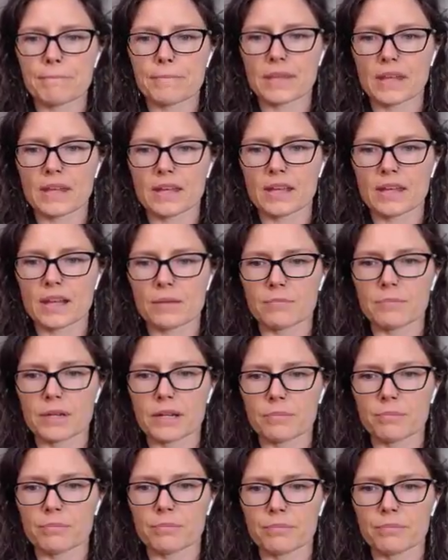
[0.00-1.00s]
And I'm
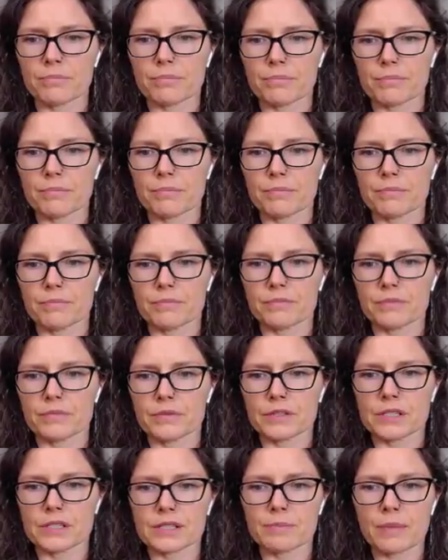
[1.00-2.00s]
gonna
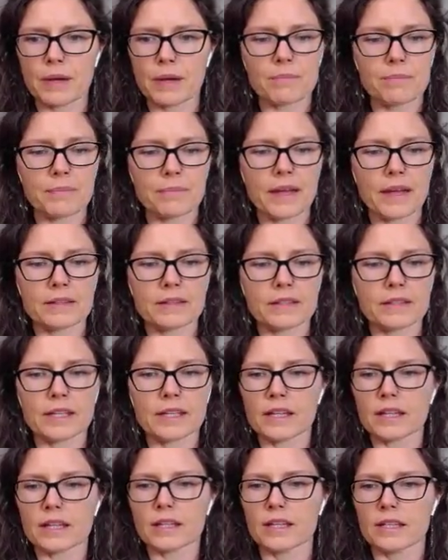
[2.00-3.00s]
just pop that
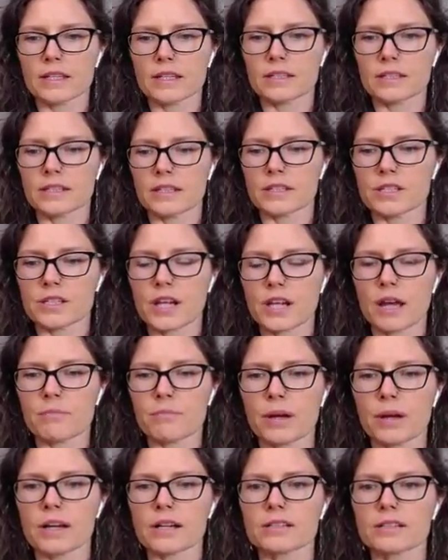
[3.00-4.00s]
link in the chat
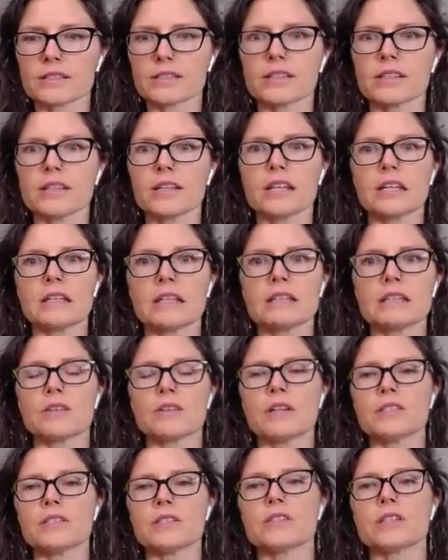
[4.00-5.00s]
box. So
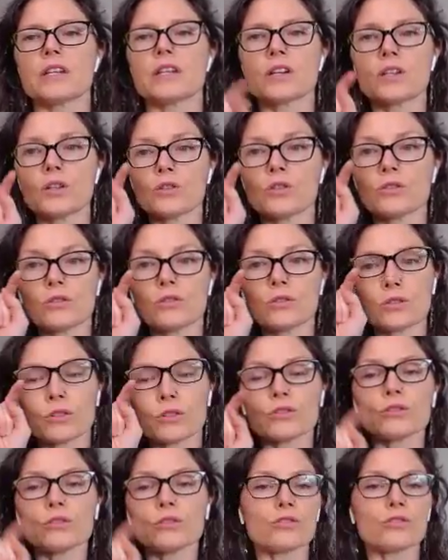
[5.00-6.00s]
it's just a
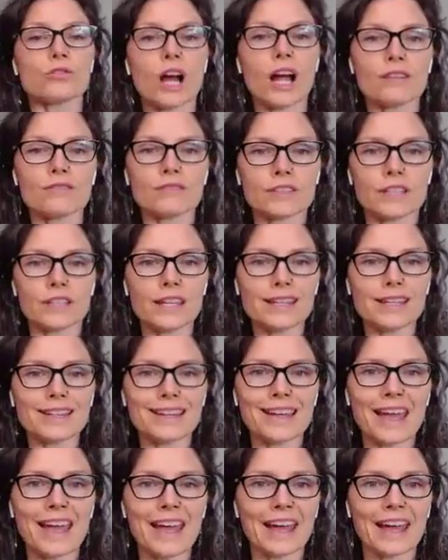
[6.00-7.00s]
Google Drive link,
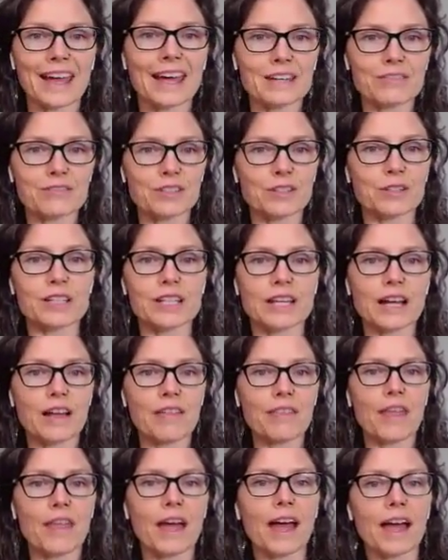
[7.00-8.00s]
and if you click
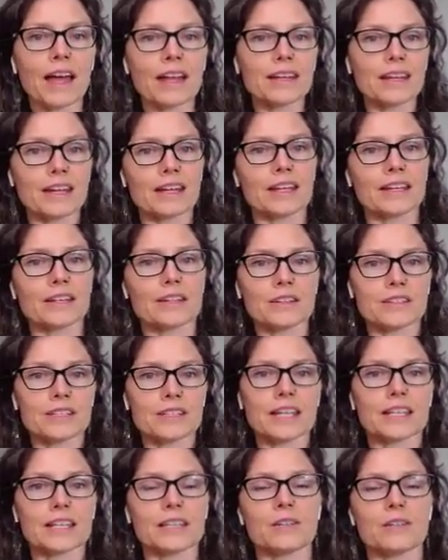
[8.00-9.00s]
on that, it'll
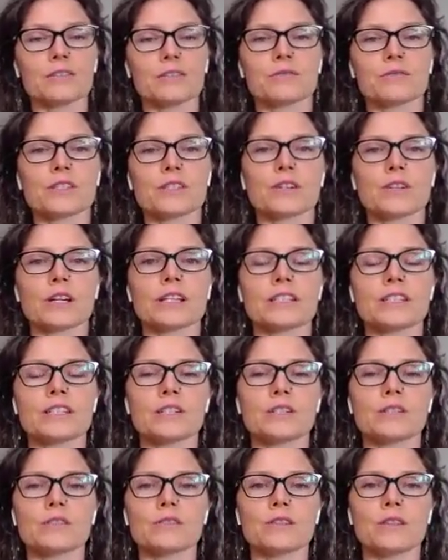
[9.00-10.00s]
take you straight
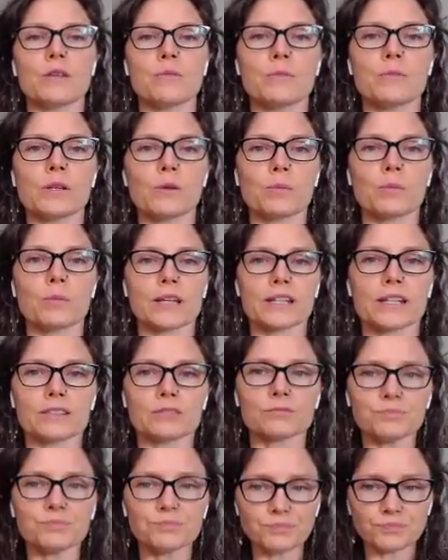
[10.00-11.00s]
to the meal
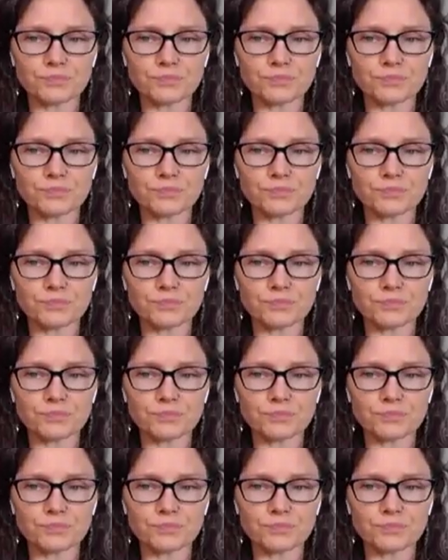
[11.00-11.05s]
planner.